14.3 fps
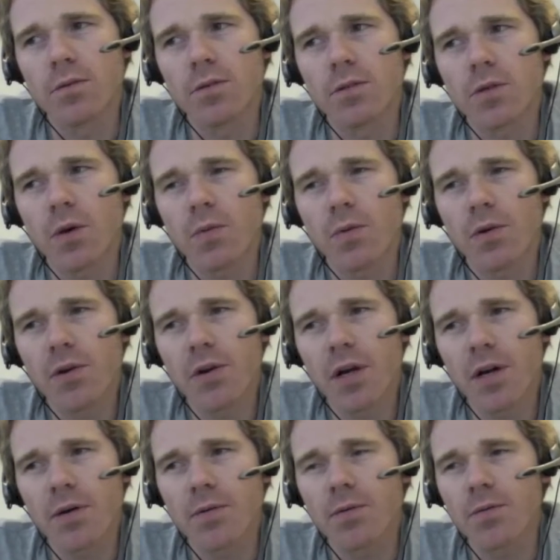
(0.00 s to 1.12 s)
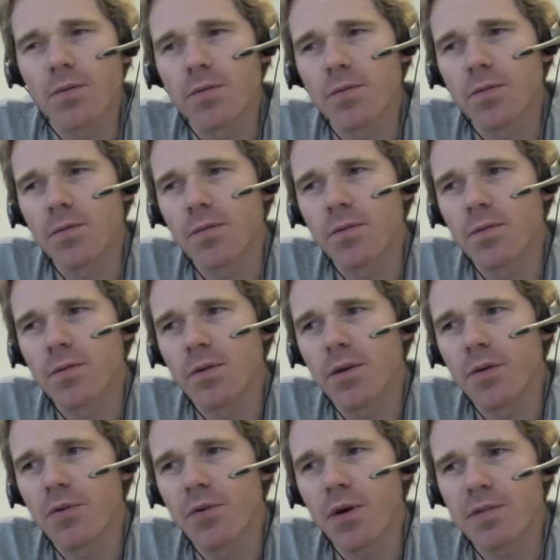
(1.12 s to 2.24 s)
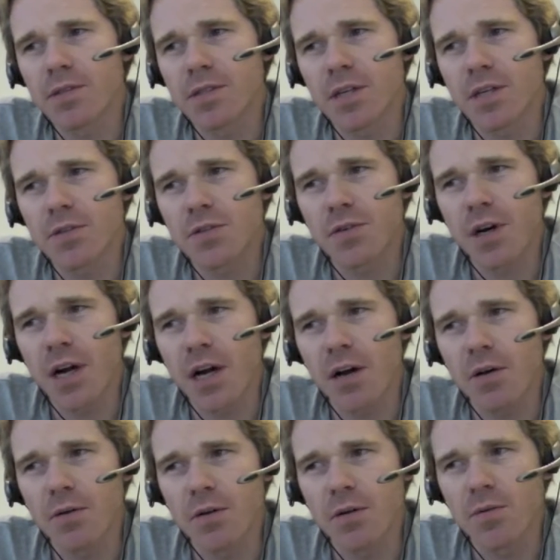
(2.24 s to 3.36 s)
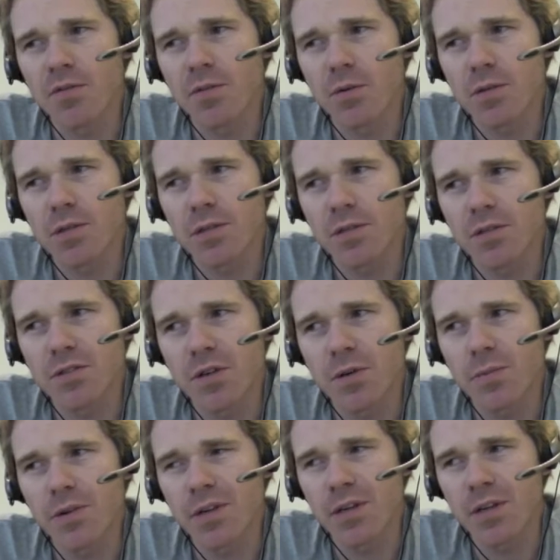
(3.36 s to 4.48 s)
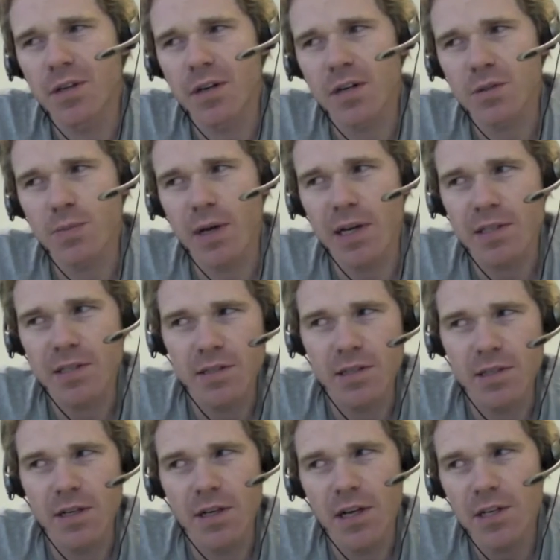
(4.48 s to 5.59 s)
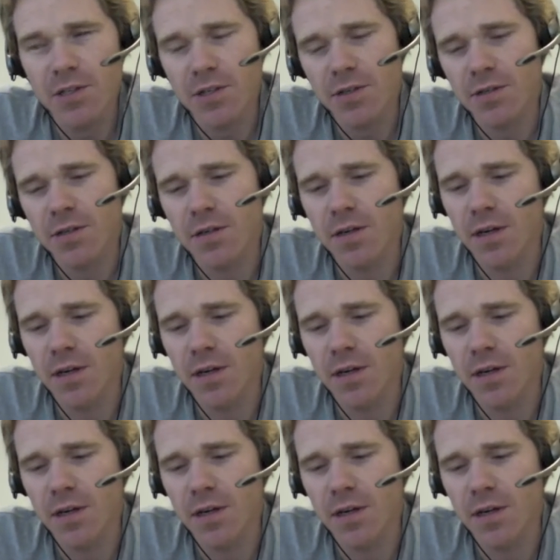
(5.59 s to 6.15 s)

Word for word: So I wonder how, if you have a sense for how herbivores are distributed across patches in nature.